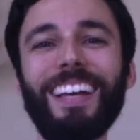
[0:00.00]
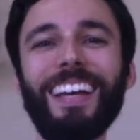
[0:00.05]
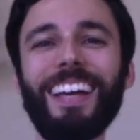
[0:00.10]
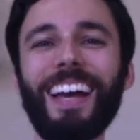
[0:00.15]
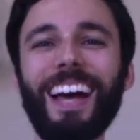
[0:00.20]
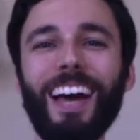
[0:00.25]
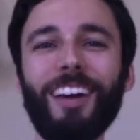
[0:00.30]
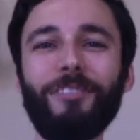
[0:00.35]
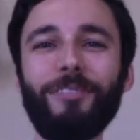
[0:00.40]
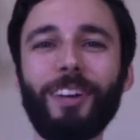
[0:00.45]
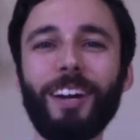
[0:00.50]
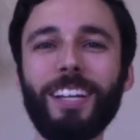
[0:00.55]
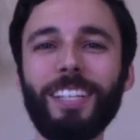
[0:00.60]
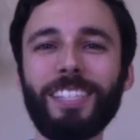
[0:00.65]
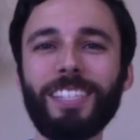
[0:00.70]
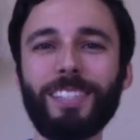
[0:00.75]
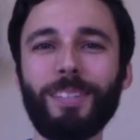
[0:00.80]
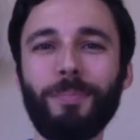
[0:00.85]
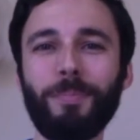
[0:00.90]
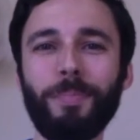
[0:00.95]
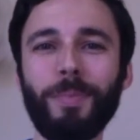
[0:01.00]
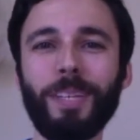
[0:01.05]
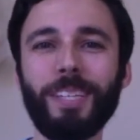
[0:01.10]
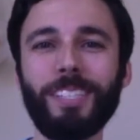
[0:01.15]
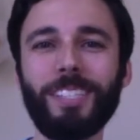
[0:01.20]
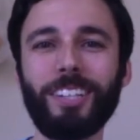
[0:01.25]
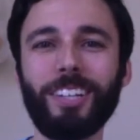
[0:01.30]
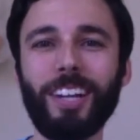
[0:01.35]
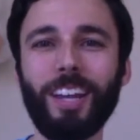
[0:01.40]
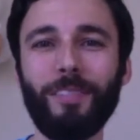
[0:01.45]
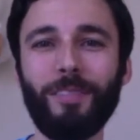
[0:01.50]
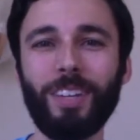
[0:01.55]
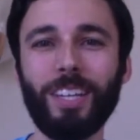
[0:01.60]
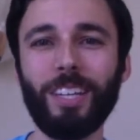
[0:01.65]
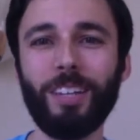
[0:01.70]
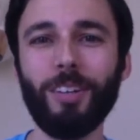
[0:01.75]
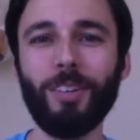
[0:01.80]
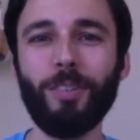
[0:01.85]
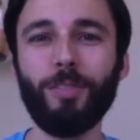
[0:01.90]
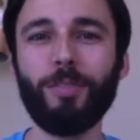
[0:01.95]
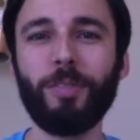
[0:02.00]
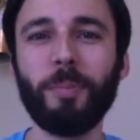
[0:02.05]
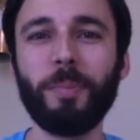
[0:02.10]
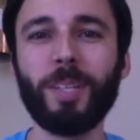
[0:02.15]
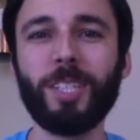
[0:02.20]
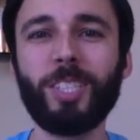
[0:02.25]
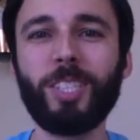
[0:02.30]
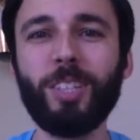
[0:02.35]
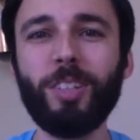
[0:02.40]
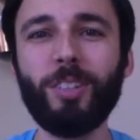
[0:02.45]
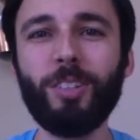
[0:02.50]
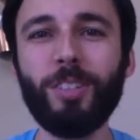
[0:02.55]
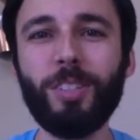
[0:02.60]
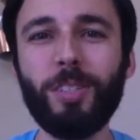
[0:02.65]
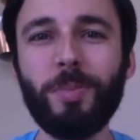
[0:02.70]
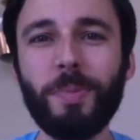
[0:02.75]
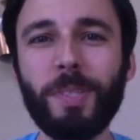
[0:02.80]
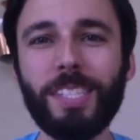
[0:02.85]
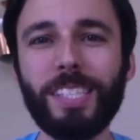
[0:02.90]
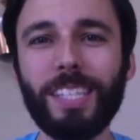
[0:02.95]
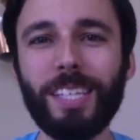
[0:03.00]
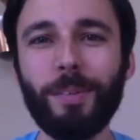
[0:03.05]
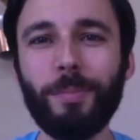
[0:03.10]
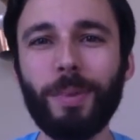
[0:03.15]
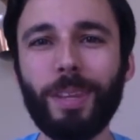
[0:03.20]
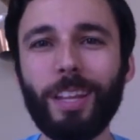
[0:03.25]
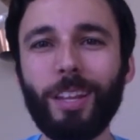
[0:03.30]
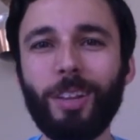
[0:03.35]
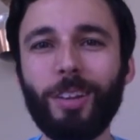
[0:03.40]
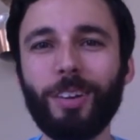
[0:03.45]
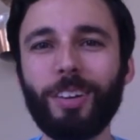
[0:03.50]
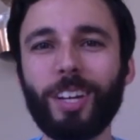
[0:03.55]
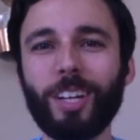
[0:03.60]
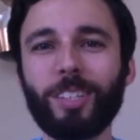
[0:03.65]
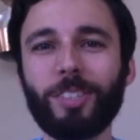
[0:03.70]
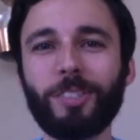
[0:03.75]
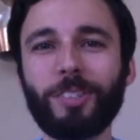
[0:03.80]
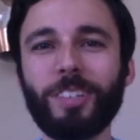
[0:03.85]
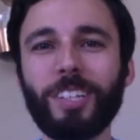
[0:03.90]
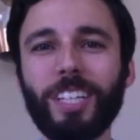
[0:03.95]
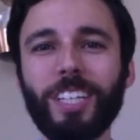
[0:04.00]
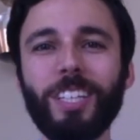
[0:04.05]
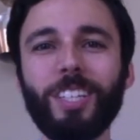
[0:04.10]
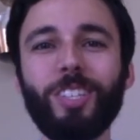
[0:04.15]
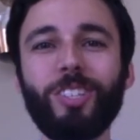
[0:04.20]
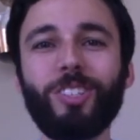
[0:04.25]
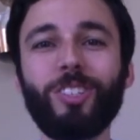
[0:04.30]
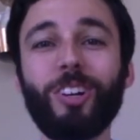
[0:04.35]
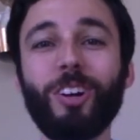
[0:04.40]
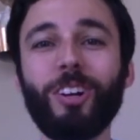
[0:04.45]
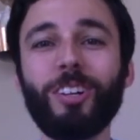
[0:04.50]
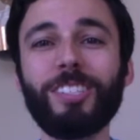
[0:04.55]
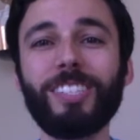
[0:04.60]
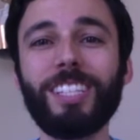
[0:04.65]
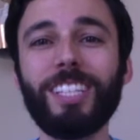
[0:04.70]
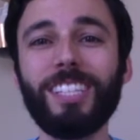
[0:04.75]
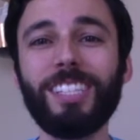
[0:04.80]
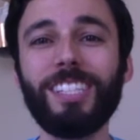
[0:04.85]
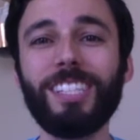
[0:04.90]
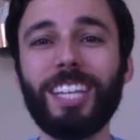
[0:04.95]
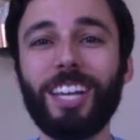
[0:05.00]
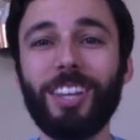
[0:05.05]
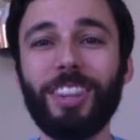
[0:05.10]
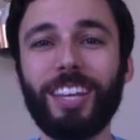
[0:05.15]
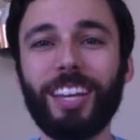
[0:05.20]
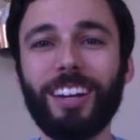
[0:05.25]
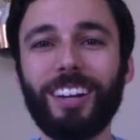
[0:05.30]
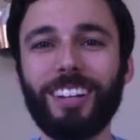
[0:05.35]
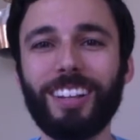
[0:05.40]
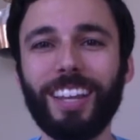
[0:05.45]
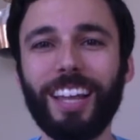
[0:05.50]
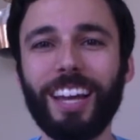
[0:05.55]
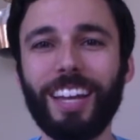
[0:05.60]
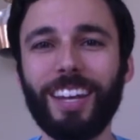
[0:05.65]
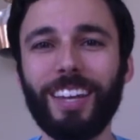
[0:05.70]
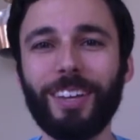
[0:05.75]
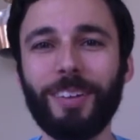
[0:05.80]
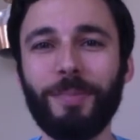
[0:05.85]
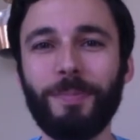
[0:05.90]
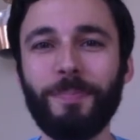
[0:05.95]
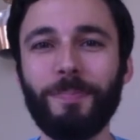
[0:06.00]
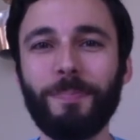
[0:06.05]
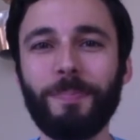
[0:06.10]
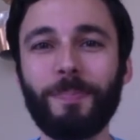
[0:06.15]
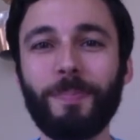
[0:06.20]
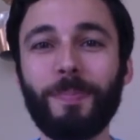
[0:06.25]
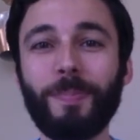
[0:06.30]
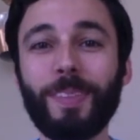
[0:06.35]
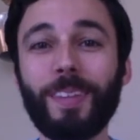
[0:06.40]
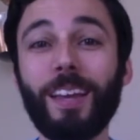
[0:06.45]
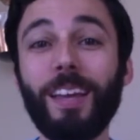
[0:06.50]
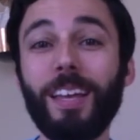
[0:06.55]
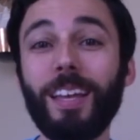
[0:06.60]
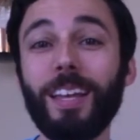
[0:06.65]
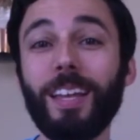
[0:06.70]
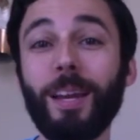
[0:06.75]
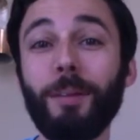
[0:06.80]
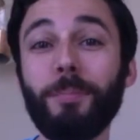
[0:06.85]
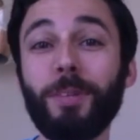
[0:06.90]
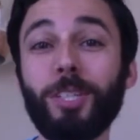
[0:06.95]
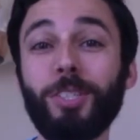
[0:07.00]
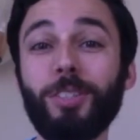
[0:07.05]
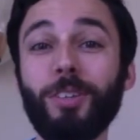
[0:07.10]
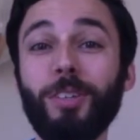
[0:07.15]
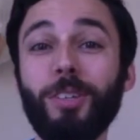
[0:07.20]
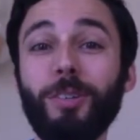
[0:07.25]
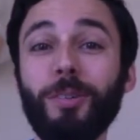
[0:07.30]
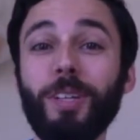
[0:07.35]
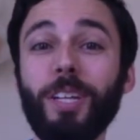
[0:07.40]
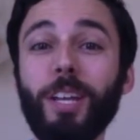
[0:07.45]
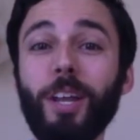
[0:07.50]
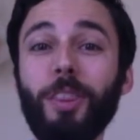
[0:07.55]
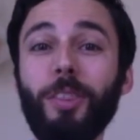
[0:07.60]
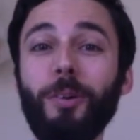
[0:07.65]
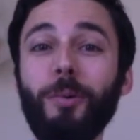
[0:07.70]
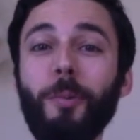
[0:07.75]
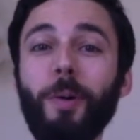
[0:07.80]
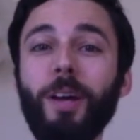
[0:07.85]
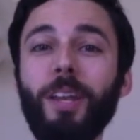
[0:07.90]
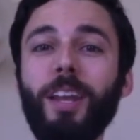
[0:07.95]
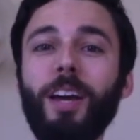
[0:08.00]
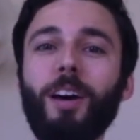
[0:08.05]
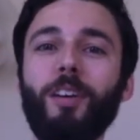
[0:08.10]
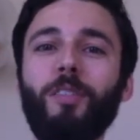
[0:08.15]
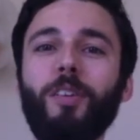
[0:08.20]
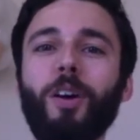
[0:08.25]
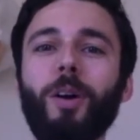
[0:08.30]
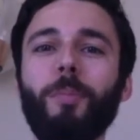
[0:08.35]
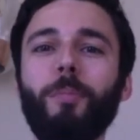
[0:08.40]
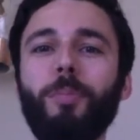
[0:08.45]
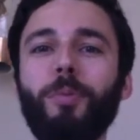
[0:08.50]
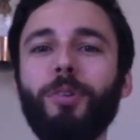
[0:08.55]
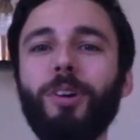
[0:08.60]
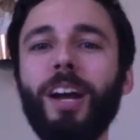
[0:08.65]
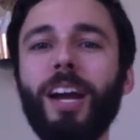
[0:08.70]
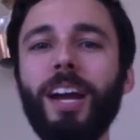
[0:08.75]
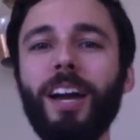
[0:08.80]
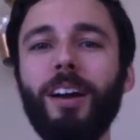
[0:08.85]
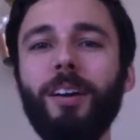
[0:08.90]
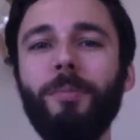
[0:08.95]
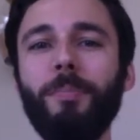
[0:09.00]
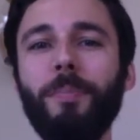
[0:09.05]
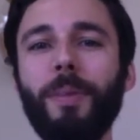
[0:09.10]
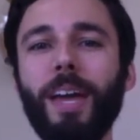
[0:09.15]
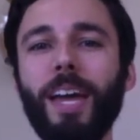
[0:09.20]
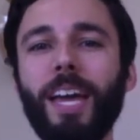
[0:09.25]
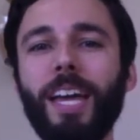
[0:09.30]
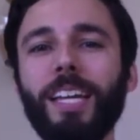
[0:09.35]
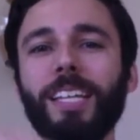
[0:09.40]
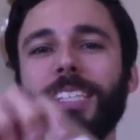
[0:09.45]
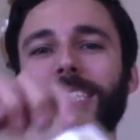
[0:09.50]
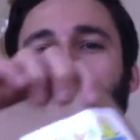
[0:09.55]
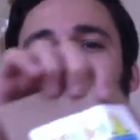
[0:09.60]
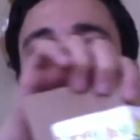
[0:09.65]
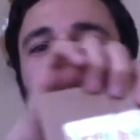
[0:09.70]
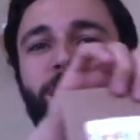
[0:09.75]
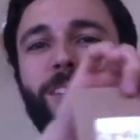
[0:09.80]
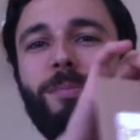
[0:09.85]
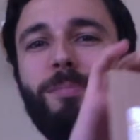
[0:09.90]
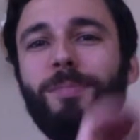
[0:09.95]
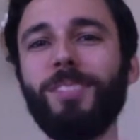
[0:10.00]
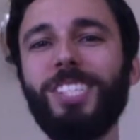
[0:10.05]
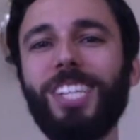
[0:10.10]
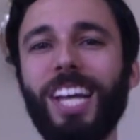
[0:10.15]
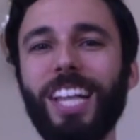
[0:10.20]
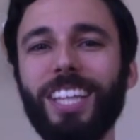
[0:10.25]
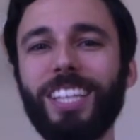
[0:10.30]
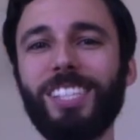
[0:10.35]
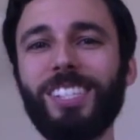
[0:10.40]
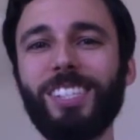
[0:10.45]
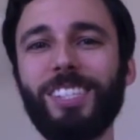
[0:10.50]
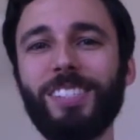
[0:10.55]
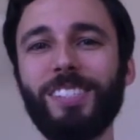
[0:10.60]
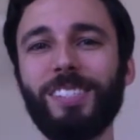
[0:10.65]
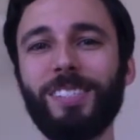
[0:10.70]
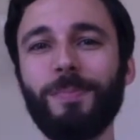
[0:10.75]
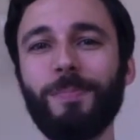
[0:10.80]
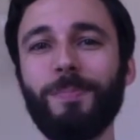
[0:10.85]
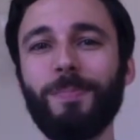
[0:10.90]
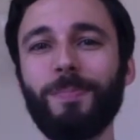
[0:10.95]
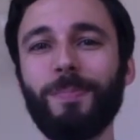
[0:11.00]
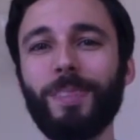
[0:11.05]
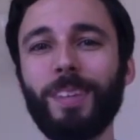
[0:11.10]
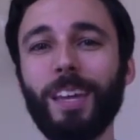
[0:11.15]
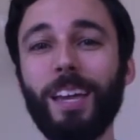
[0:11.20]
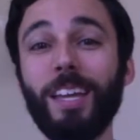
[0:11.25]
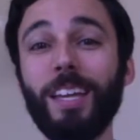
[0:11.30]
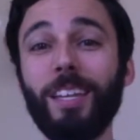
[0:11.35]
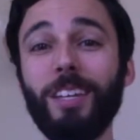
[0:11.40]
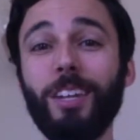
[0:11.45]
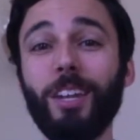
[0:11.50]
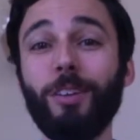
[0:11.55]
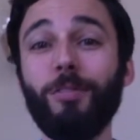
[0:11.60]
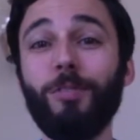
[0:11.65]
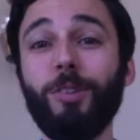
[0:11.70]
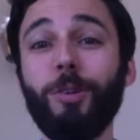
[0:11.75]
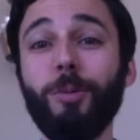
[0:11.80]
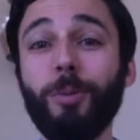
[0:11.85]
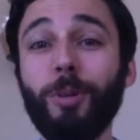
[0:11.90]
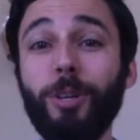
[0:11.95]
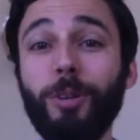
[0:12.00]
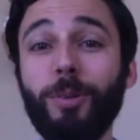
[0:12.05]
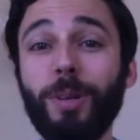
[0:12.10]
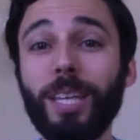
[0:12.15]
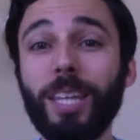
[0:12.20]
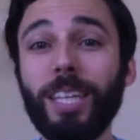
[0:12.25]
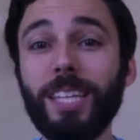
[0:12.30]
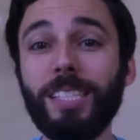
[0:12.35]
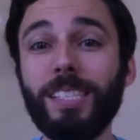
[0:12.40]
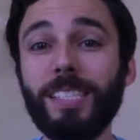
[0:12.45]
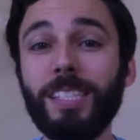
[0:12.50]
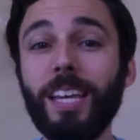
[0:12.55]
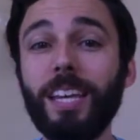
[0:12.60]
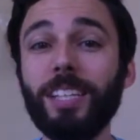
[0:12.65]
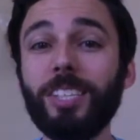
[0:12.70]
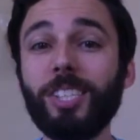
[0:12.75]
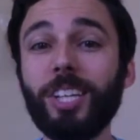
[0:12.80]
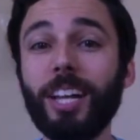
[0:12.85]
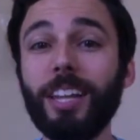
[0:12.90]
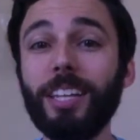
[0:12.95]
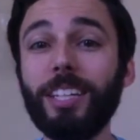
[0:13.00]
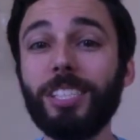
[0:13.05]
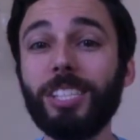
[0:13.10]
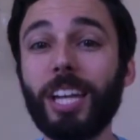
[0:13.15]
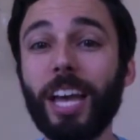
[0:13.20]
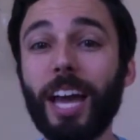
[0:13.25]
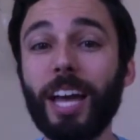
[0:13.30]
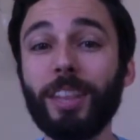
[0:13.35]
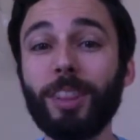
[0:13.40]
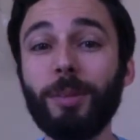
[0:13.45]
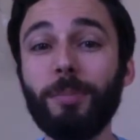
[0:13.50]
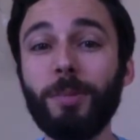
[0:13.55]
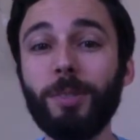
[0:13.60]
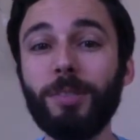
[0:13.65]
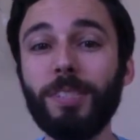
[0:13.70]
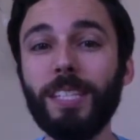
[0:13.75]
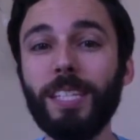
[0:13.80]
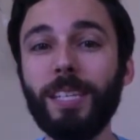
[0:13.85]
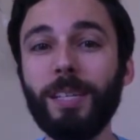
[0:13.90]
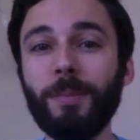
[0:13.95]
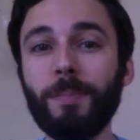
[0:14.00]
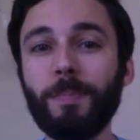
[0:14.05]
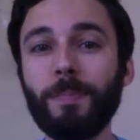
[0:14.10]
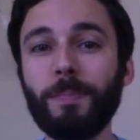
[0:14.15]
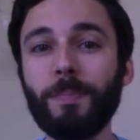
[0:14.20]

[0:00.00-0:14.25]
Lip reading: Hi friends, Mr. Kevin here from the Children's Museum of the Lowcountry in Charleston, South Carolina. I'm going to show you another one of our brown bag STEM challenges. Now if you were doing this challenge at the museum,